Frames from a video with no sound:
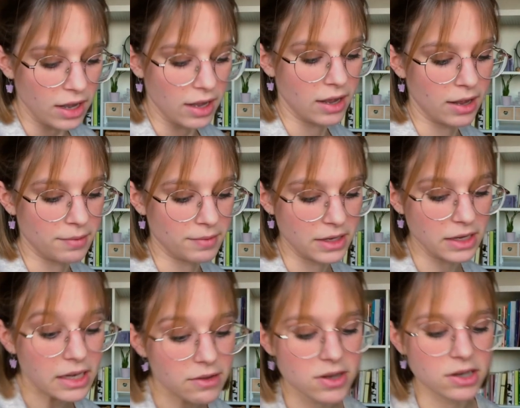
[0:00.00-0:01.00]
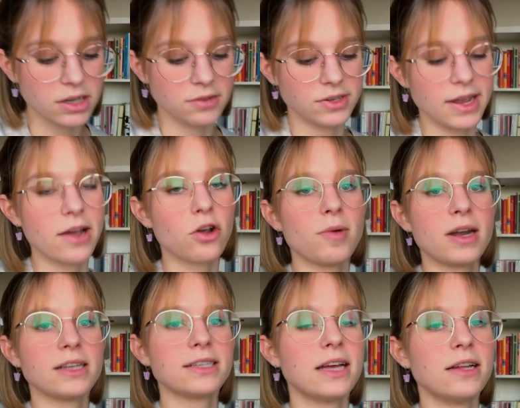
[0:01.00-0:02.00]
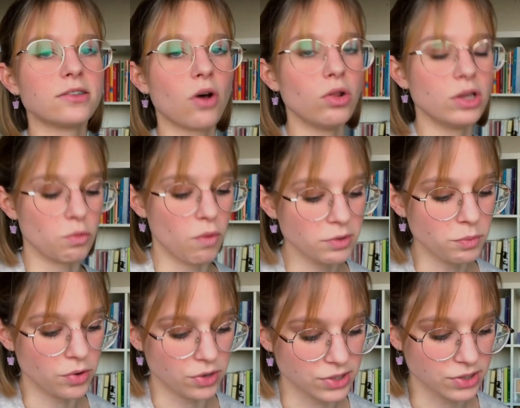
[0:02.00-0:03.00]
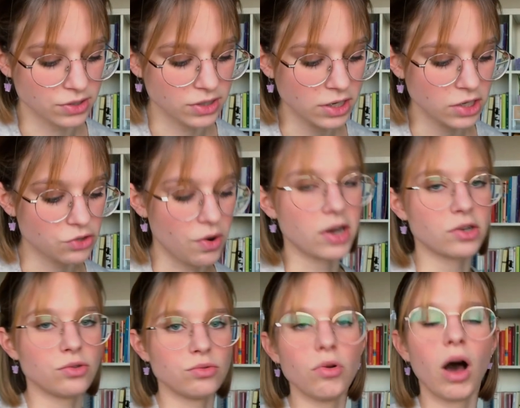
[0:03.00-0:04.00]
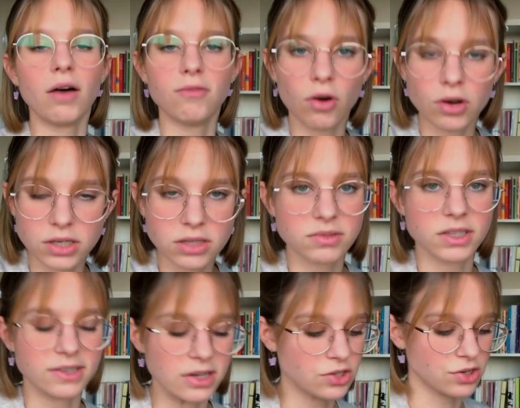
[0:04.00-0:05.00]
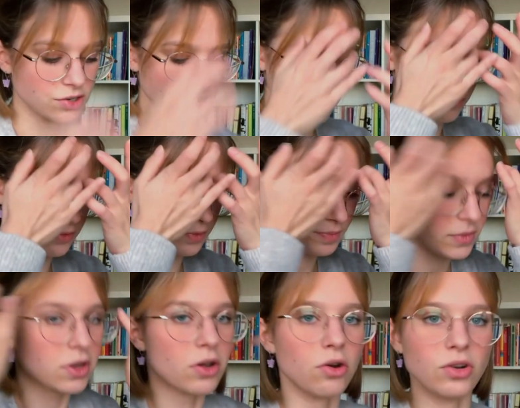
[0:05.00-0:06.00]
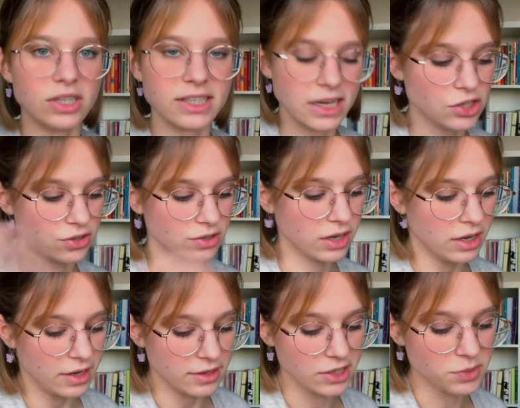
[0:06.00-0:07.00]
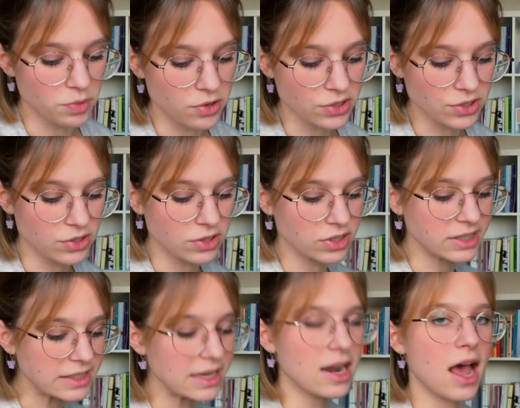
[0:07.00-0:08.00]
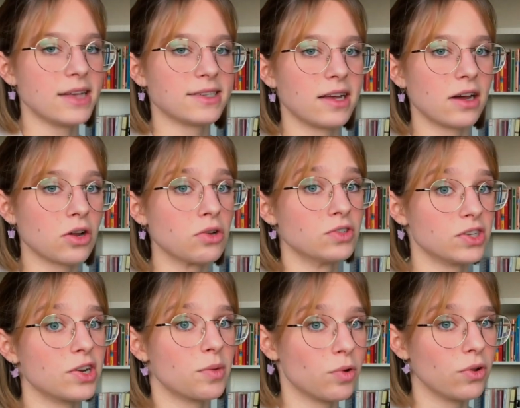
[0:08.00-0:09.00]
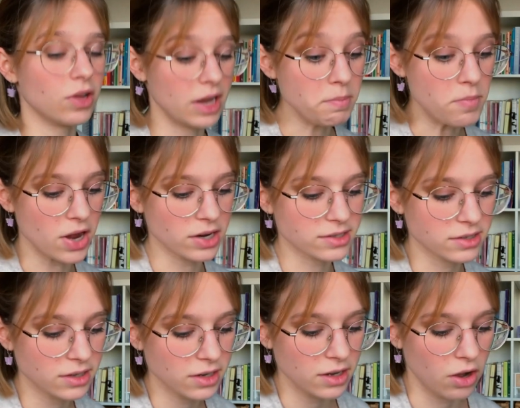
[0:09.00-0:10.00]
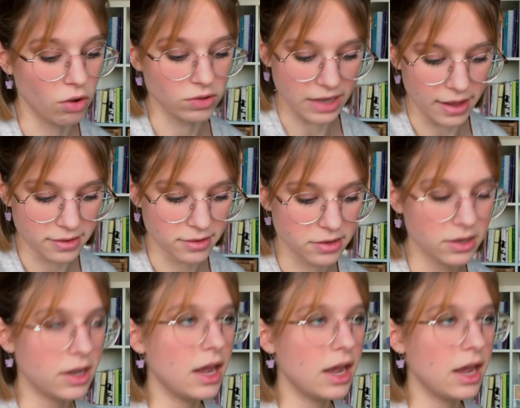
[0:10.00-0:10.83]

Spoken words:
And even if the ecumen has sent only one person trying to avoid the dangers of colonization, this person still has a considerable impact on Gethen.